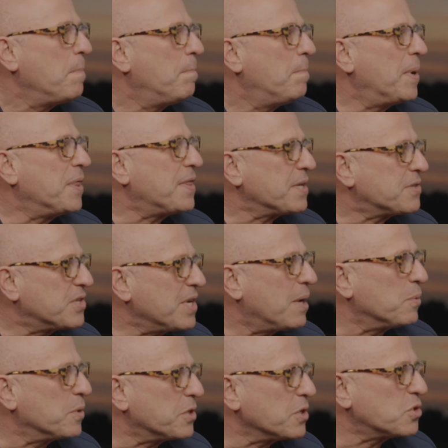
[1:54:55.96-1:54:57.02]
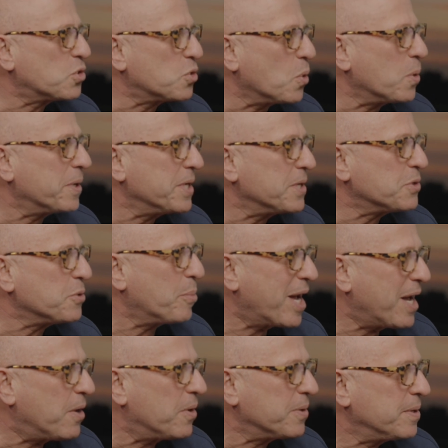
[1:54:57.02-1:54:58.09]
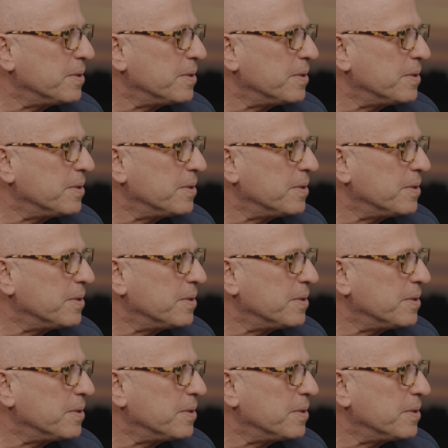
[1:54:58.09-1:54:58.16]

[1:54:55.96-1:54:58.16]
But that's not what the story is about.